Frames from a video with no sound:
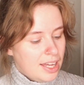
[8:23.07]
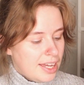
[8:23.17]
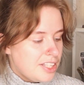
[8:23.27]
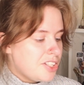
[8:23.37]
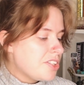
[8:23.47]

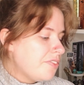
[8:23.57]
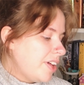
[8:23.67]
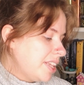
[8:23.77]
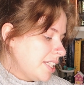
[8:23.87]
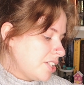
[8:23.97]
It's just a
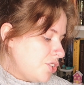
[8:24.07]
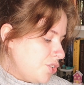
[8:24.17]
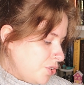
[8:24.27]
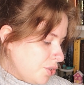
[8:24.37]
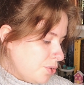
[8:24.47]
fun thing to
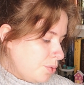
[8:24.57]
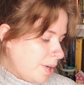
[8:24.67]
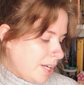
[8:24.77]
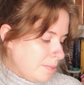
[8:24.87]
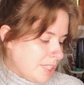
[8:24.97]
do
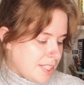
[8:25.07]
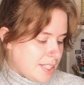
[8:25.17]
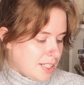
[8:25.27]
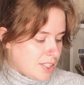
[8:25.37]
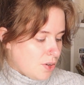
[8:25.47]
when I'm
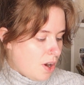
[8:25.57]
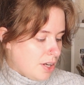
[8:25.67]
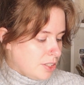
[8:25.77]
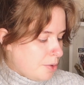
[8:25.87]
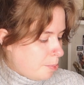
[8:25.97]
listening to
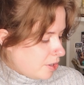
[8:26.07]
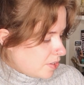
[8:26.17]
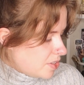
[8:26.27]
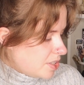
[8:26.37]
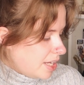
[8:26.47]

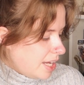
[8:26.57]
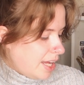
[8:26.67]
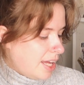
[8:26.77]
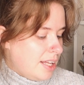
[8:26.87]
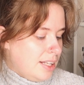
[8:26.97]
audiobooks,
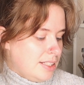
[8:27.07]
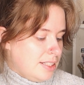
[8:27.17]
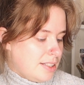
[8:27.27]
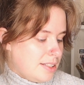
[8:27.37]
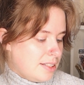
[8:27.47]

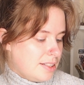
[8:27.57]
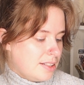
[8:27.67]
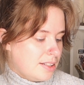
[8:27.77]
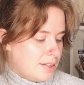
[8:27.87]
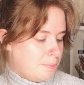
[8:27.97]
and
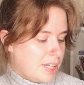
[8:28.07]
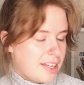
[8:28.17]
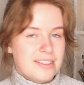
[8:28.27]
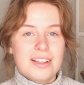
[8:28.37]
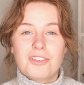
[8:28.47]

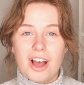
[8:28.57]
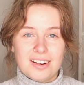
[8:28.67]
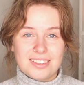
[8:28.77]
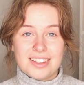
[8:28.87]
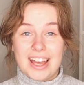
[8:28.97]
because I've
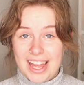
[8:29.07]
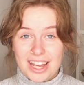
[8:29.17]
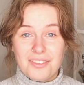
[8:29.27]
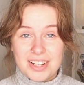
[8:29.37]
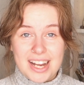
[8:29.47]
gotten the
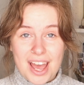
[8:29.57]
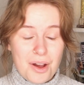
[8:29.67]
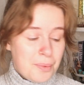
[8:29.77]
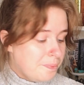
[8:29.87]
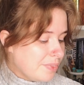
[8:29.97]
hang of it
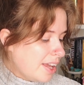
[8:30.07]
now,